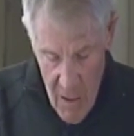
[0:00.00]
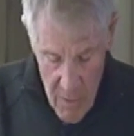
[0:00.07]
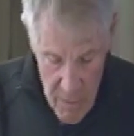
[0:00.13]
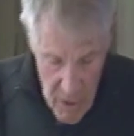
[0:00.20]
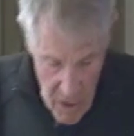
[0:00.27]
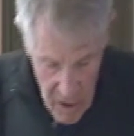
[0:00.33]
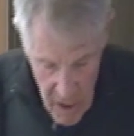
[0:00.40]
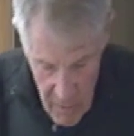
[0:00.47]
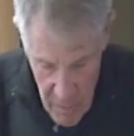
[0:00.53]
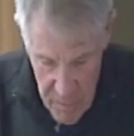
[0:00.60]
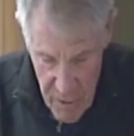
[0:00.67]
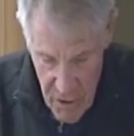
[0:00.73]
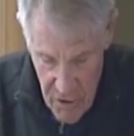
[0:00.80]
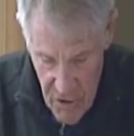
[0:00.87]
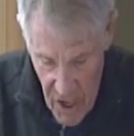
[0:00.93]
The miracle of
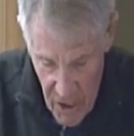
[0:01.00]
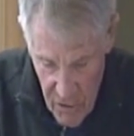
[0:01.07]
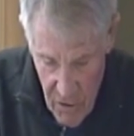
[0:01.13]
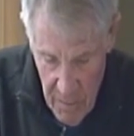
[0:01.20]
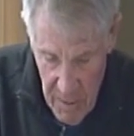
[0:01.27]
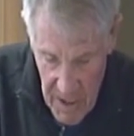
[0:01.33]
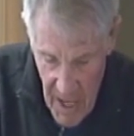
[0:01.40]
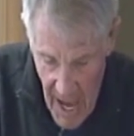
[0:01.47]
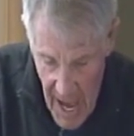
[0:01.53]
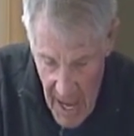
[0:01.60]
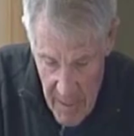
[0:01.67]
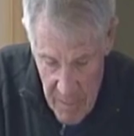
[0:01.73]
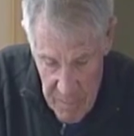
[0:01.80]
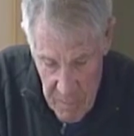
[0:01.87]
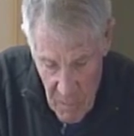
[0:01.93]
appreciation
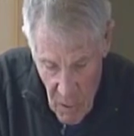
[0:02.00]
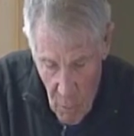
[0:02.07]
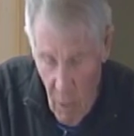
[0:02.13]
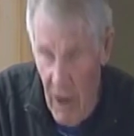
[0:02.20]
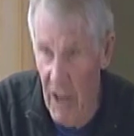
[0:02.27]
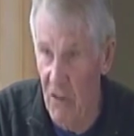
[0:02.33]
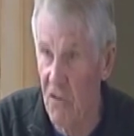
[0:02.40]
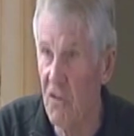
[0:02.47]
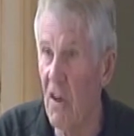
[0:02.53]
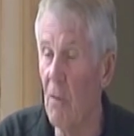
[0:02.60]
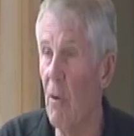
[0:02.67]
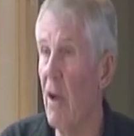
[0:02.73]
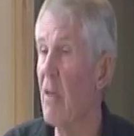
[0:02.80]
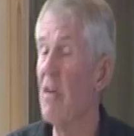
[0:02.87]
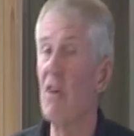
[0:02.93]
began with,
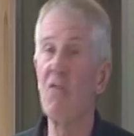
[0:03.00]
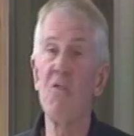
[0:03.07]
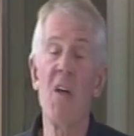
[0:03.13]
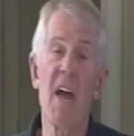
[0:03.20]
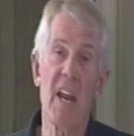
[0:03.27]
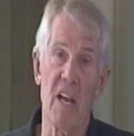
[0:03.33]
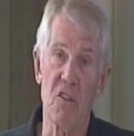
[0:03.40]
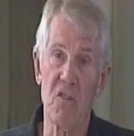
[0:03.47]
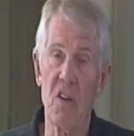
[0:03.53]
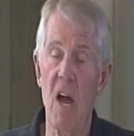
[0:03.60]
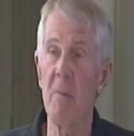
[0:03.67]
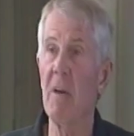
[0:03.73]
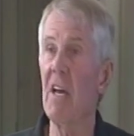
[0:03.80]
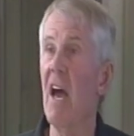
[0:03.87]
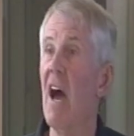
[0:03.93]
with aesthetics.
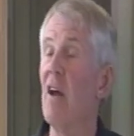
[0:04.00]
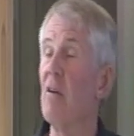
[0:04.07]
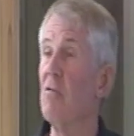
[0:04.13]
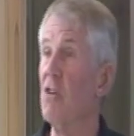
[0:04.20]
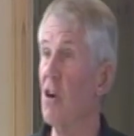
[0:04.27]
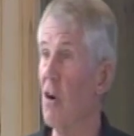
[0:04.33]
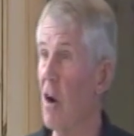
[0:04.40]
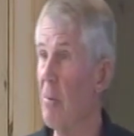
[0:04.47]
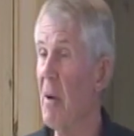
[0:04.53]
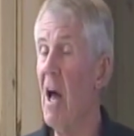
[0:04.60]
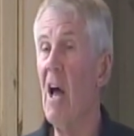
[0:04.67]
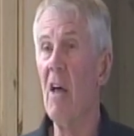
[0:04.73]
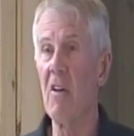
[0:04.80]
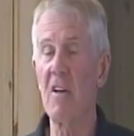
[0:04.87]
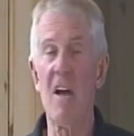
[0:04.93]
Coming out of Europe,
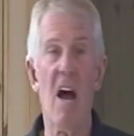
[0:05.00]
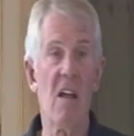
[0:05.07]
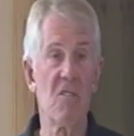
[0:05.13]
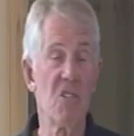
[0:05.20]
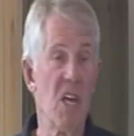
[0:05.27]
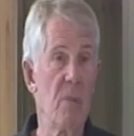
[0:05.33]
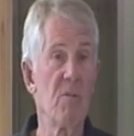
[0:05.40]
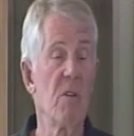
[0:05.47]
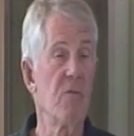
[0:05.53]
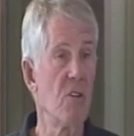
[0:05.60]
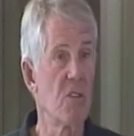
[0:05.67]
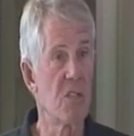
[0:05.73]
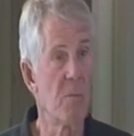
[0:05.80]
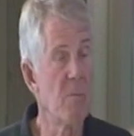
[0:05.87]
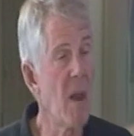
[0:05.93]
the concept of
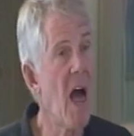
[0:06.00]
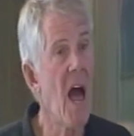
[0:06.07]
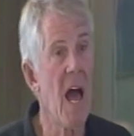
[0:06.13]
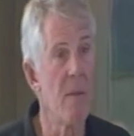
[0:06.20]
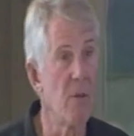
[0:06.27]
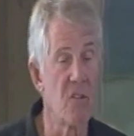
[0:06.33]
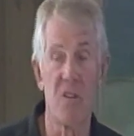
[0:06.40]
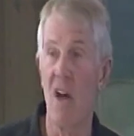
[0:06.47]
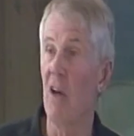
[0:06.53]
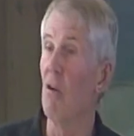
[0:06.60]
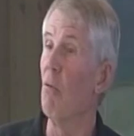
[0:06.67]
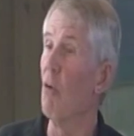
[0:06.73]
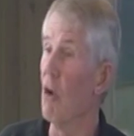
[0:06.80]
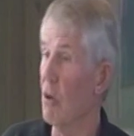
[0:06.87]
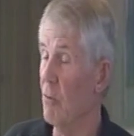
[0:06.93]
the sublime, it's not a
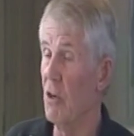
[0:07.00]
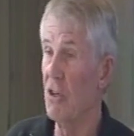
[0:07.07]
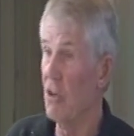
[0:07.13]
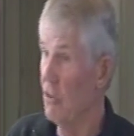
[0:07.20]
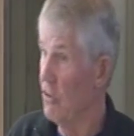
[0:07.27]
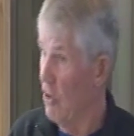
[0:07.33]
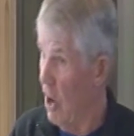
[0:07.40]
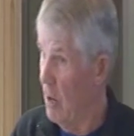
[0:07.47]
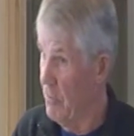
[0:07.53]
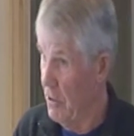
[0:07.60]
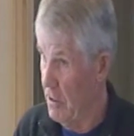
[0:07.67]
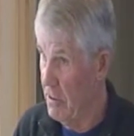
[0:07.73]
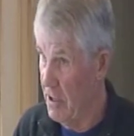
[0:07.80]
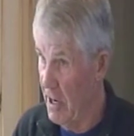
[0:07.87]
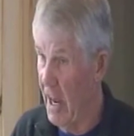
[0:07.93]
word we use
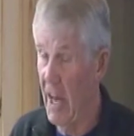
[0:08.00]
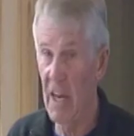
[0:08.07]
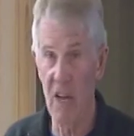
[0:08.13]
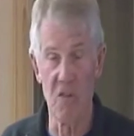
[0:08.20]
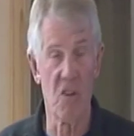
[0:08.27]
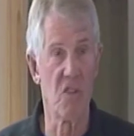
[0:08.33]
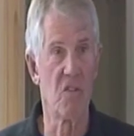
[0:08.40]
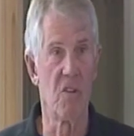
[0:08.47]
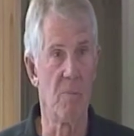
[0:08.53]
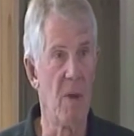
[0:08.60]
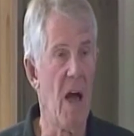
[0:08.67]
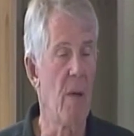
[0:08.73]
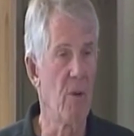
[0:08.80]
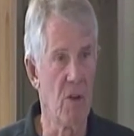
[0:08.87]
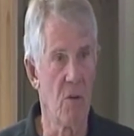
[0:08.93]
often today, is it?
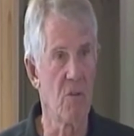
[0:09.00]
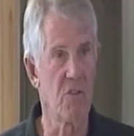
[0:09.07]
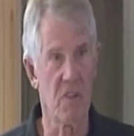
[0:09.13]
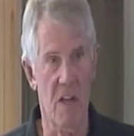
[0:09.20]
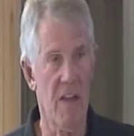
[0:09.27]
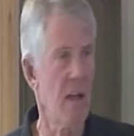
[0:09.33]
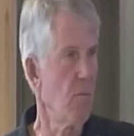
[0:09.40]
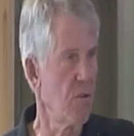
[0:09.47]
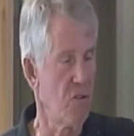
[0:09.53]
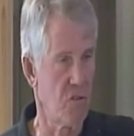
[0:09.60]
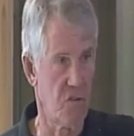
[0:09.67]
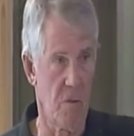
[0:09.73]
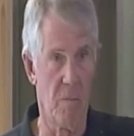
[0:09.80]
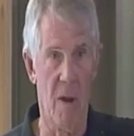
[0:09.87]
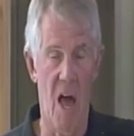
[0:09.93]
Sublime. We don't say that was a
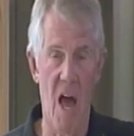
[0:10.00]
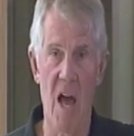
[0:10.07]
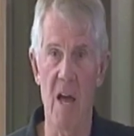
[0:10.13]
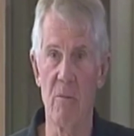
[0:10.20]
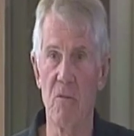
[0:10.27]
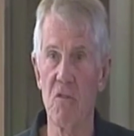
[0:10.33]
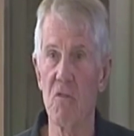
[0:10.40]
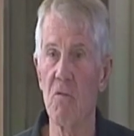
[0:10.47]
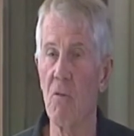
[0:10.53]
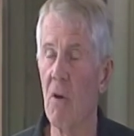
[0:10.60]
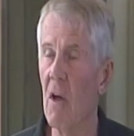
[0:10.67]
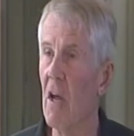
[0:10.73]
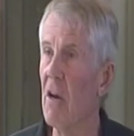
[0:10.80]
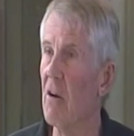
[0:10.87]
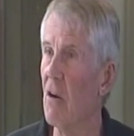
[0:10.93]
sublime
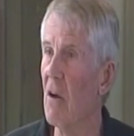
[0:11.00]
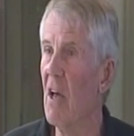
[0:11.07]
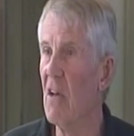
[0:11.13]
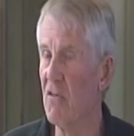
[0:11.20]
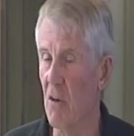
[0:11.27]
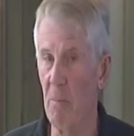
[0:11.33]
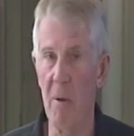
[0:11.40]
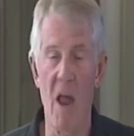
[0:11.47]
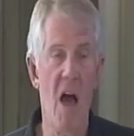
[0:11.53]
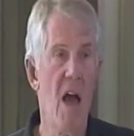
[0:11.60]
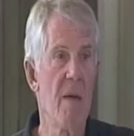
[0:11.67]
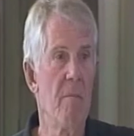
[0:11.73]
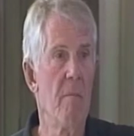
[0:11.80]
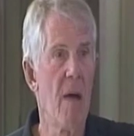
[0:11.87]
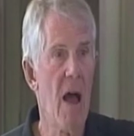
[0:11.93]
run or
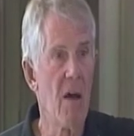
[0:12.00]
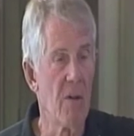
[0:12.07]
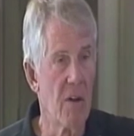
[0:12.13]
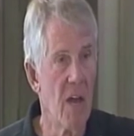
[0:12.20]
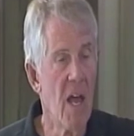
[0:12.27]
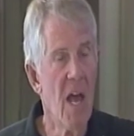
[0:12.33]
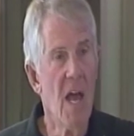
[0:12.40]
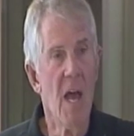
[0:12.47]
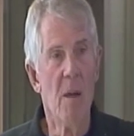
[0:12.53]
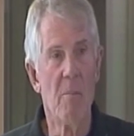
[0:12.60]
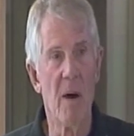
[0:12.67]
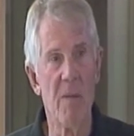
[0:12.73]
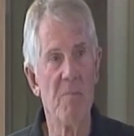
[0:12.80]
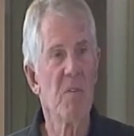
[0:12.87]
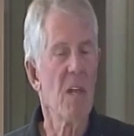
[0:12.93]
sublime mountain.
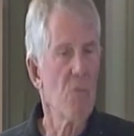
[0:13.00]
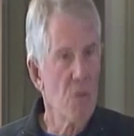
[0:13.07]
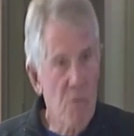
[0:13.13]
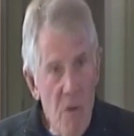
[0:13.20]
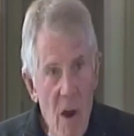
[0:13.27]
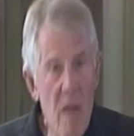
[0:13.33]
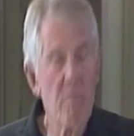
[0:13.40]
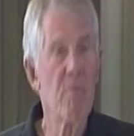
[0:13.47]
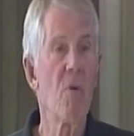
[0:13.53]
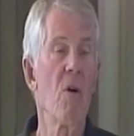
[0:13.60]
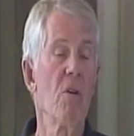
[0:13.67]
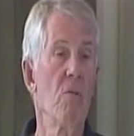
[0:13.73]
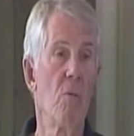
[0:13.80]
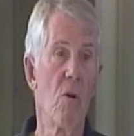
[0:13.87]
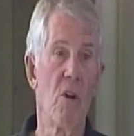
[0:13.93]
But it was a very
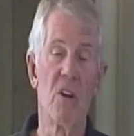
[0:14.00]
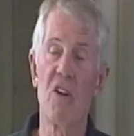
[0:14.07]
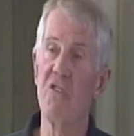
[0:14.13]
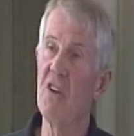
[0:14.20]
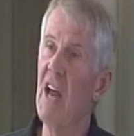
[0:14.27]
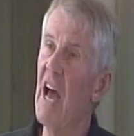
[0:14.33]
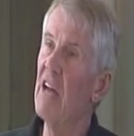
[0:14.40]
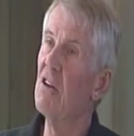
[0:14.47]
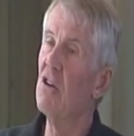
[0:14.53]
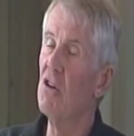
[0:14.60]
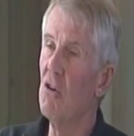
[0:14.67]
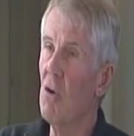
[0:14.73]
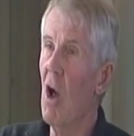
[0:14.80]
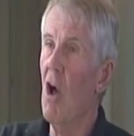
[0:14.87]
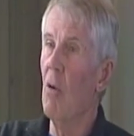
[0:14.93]
important word because it had to
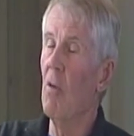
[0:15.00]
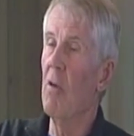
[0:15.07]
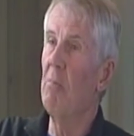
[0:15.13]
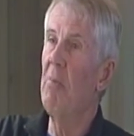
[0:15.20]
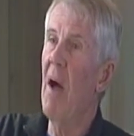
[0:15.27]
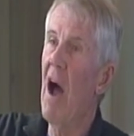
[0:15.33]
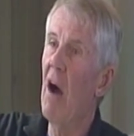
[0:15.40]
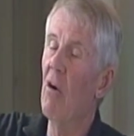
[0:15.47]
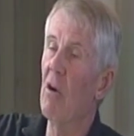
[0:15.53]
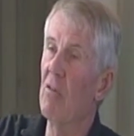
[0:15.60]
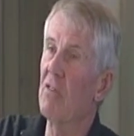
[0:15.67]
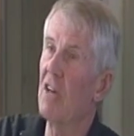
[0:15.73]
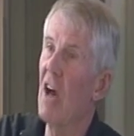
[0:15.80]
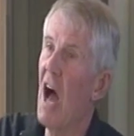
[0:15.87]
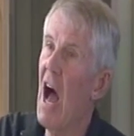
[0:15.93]
do with the power
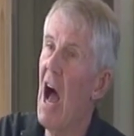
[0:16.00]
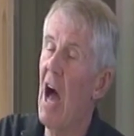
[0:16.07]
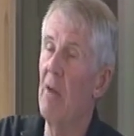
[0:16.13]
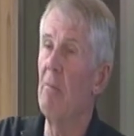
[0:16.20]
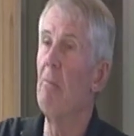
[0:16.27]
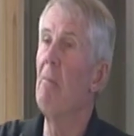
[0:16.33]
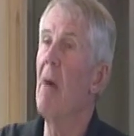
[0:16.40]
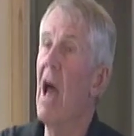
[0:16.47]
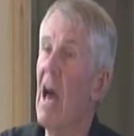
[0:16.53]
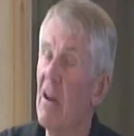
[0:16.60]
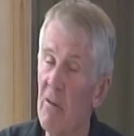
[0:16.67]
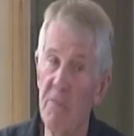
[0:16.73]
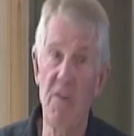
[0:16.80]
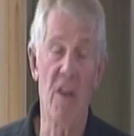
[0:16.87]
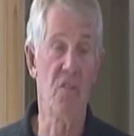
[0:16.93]
of God
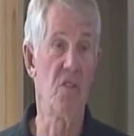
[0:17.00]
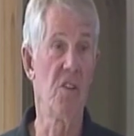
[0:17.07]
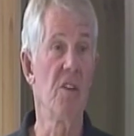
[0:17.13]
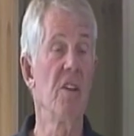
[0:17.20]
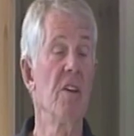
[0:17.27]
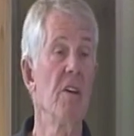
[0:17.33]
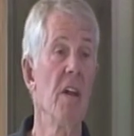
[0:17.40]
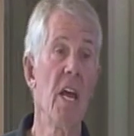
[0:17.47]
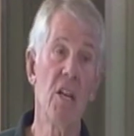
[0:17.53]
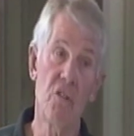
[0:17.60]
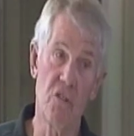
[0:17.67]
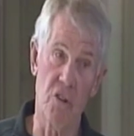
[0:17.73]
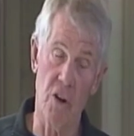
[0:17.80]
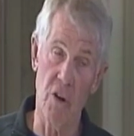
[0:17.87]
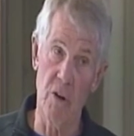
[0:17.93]
manifested in
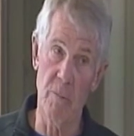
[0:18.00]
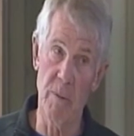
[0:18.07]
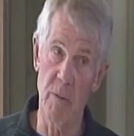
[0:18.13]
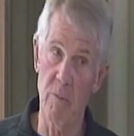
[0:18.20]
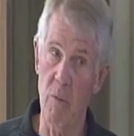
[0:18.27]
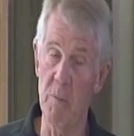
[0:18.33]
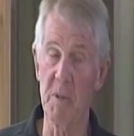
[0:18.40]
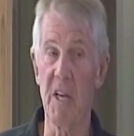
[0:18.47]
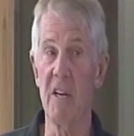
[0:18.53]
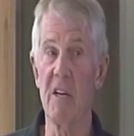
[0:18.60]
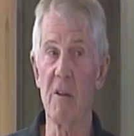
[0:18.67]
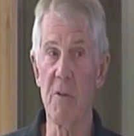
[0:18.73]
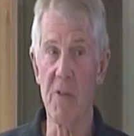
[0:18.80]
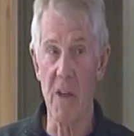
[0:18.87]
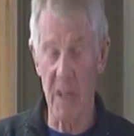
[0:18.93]
nature. People were
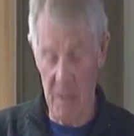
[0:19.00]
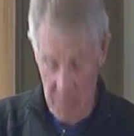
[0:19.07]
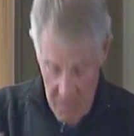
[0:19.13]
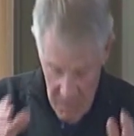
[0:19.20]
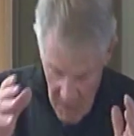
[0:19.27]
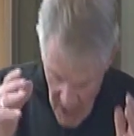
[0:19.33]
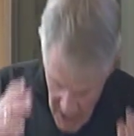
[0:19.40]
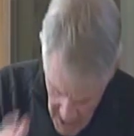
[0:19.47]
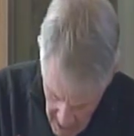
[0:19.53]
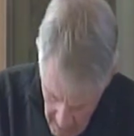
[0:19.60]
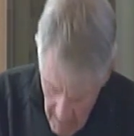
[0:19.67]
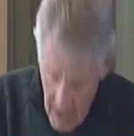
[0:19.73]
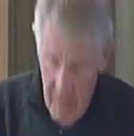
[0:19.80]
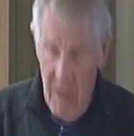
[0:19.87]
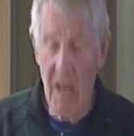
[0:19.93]
beginning to think
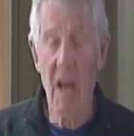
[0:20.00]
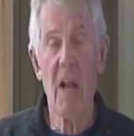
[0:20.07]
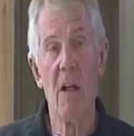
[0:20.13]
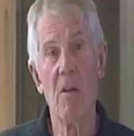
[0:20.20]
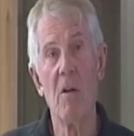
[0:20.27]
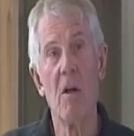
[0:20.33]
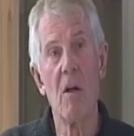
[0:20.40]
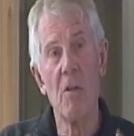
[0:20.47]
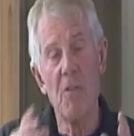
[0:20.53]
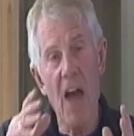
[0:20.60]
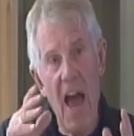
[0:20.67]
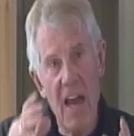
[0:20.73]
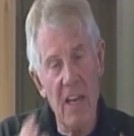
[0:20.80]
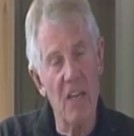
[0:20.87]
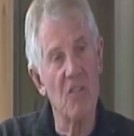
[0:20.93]
maybe
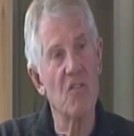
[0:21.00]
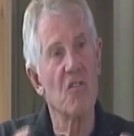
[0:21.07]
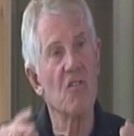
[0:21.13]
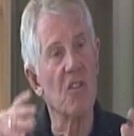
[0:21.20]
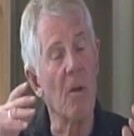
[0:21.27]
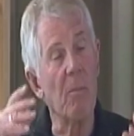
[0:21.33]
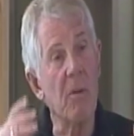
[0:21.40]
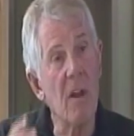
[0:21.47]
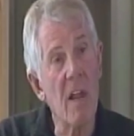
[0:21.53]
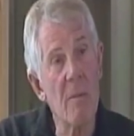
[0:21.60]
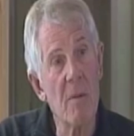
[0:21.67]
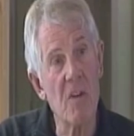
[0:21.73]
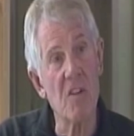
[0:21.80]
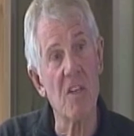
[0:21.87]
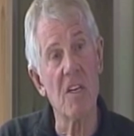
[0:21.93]
that is
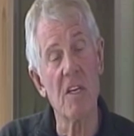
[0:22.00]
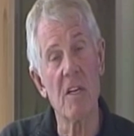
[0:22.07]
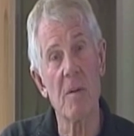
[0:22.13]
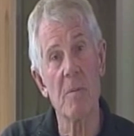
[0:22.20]
sublimity.